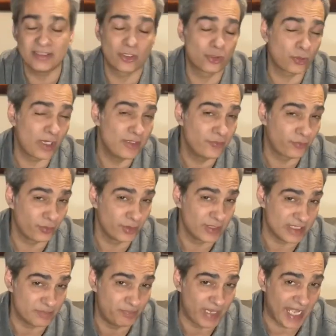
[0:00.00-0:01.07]
the Crayford
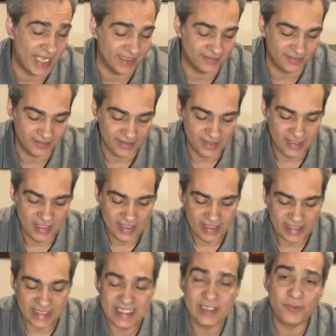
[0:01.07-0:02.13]
is bad.
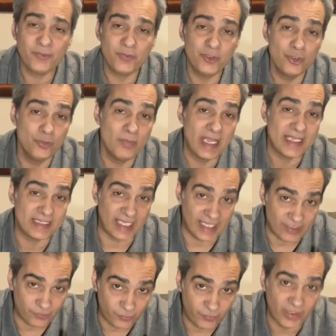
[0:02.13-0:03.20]
If you make
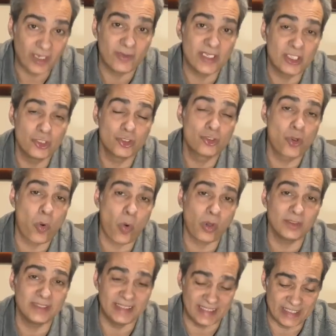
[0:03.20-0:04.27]
a very good
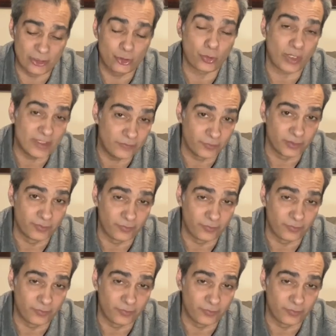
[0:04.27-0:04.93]
quality Crayford